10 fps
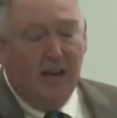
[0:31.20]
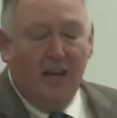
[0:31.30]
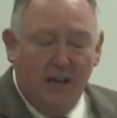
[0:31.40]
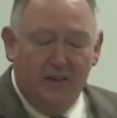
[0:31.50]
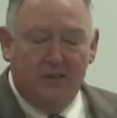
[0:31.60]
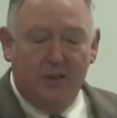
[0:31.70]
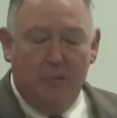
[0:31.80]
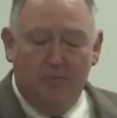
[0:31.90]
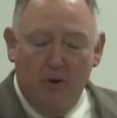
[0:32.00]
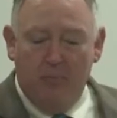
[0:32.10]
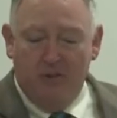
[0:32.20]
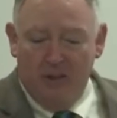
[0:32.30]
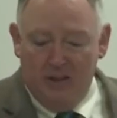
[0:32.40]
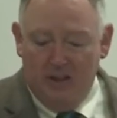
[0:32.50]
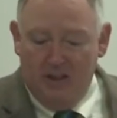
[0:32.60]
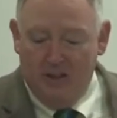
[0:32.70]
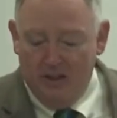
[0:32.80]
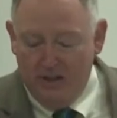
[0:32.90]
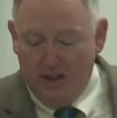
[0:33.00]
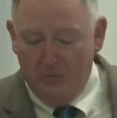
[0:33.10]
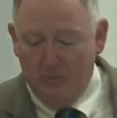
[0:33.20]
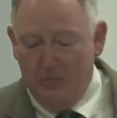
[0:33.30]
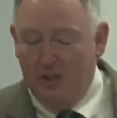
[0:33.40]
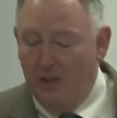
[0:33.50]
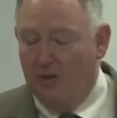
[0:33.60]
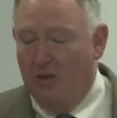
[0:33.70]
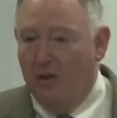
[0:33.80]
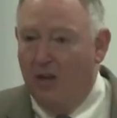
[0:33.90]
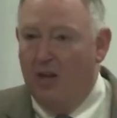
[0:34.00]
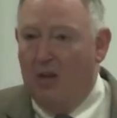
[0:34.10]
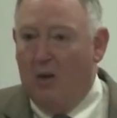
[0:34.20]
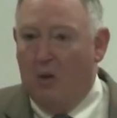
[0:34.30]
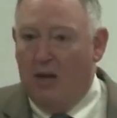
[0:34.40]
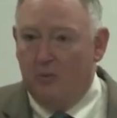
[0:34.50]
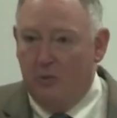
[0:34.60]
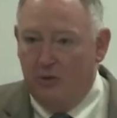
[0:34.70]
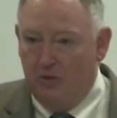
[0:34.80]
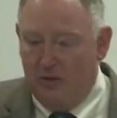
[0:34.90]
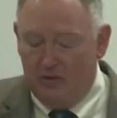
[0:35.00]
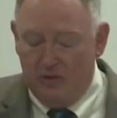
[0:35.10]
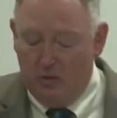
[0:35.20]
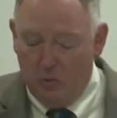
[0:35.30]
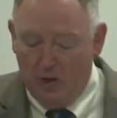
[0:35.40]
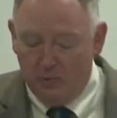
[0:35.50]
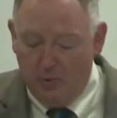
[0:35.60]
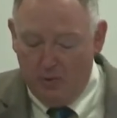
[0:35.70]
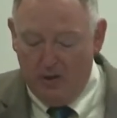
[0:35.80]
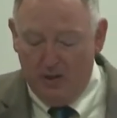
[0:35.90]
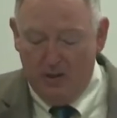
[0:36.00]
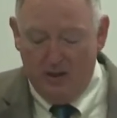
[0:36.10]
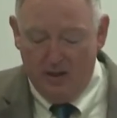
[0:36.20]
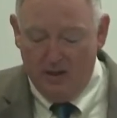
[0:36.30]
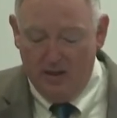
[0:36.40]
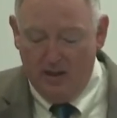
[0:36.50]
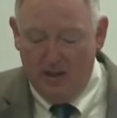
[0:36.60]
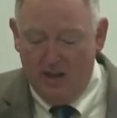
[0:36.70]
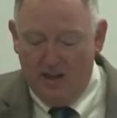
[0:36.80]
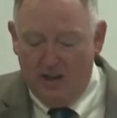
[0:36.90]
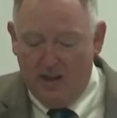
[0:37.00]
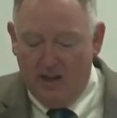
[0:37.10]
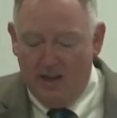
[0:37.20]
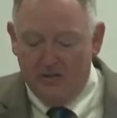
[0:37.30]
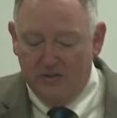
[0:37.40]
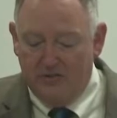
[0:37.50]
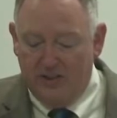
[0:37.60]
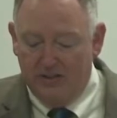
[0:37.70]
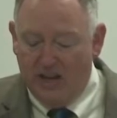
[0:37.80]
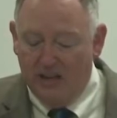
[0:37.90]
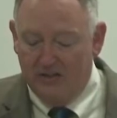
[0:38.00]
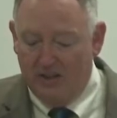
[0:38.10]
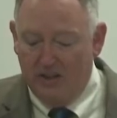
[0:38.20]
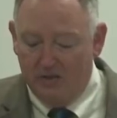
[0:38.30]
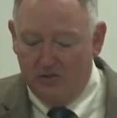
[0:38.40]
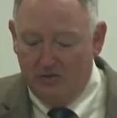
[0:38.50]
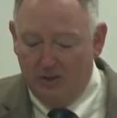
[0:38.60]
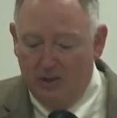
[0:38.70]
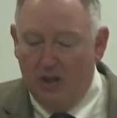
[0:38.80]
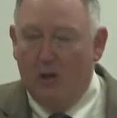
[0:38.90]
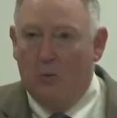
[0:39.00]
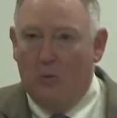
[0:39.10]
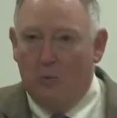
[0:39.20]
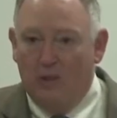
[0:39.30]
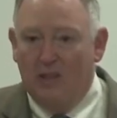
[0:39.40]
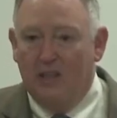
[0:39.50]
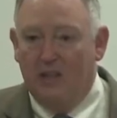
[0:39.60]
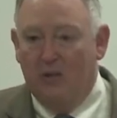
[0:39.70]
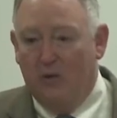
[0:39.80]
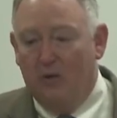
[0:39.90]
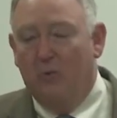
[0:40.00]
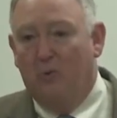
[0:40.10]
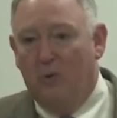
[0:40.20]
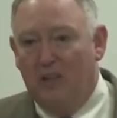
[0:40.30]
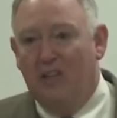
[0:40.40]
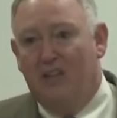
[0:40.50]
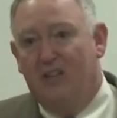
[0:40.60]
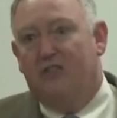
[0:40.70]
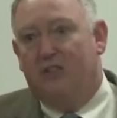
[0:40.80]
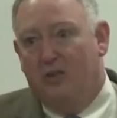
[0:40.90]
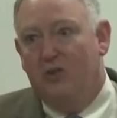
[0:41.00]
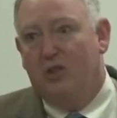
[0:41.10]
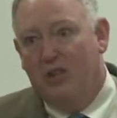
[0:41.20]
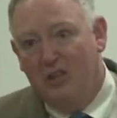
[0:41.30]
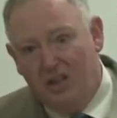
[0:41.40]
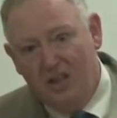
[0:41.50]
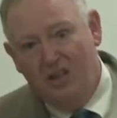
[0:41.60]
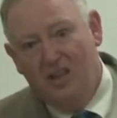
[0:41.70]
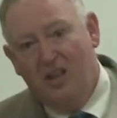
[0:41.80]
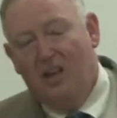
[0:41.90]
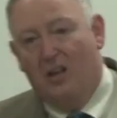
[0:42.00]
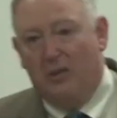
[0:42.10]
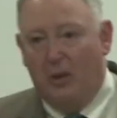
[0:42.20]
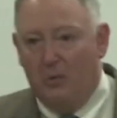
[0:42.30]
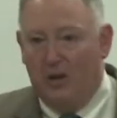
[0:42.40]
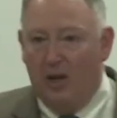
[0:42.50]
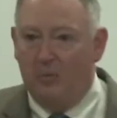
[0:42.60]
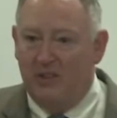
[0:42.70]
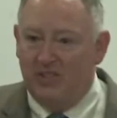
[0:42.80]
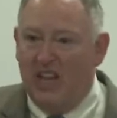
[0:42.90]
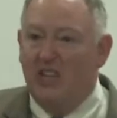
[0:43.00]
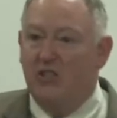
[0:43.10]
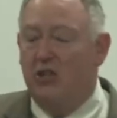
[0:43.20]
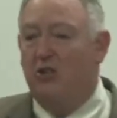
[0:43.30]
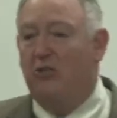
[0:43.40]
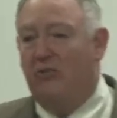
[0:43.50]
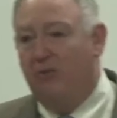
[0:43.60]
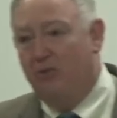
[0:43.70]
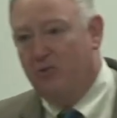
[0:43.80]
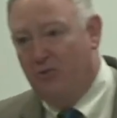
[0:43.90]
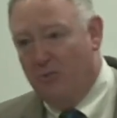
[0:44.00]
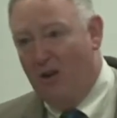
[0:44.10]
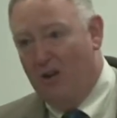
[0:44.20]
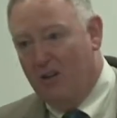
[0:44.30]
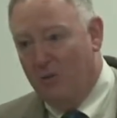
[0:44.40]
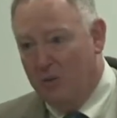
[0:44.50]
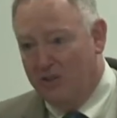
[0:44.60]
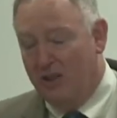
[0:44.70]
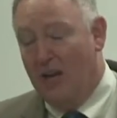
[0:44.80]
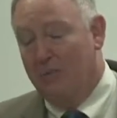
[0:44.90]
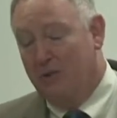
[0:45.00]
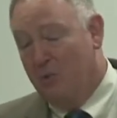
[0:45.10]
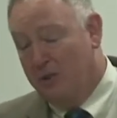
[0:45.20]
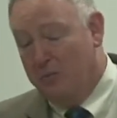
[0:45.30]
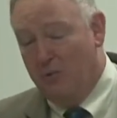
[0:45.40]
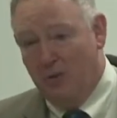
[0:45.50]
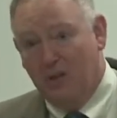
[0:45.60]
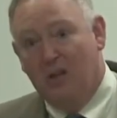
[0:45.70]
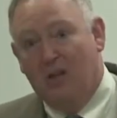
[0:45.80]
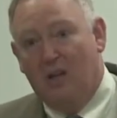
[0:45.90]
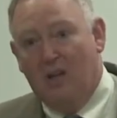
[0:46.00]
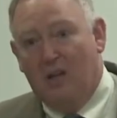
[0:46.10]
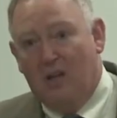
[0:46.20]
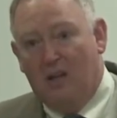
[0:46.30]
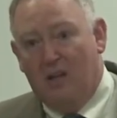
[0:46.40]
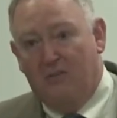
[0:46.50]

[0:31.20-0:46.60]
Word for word: it's appropriate that we be here as we do this. You know, West Point has a fantastic history. When we needed an, when we needed an institution that would help us engineer the future of America, we established West Point. It, eh,